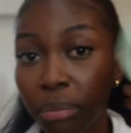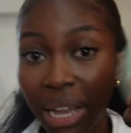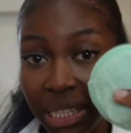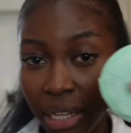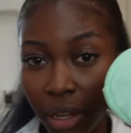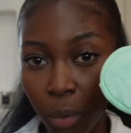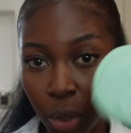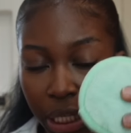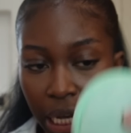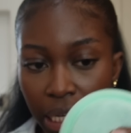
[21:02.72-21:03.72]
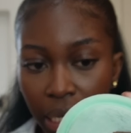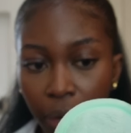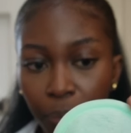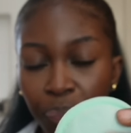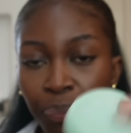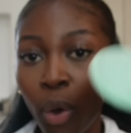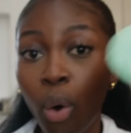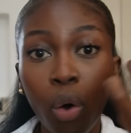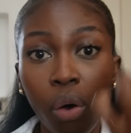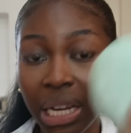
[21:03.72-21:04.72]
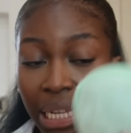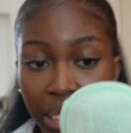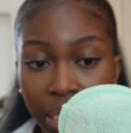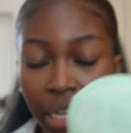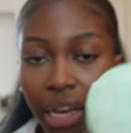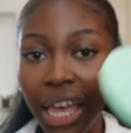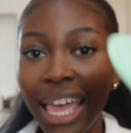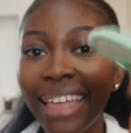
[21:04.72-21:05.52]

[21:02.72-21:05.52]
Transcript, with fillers: micellar water in it or cleanser,